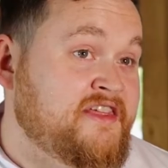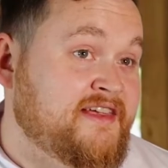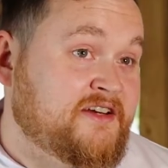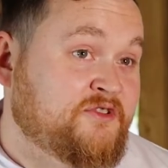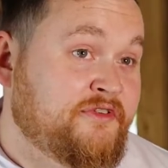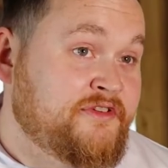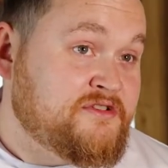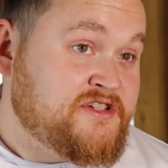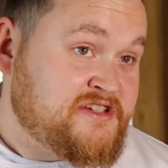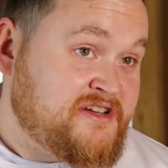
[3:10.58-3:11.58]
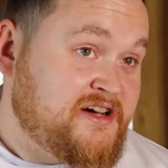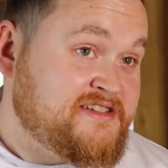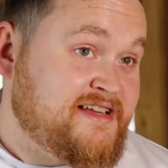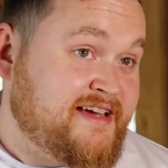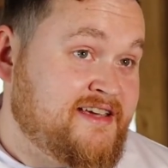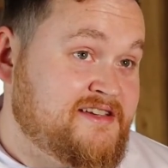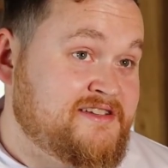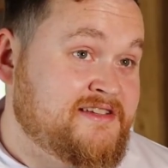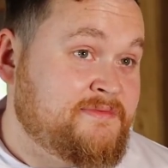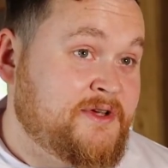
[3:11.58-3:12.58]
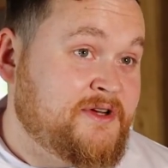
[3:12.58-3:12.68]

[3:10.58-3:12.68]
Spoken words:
think they're all future stars in that kitchen, to be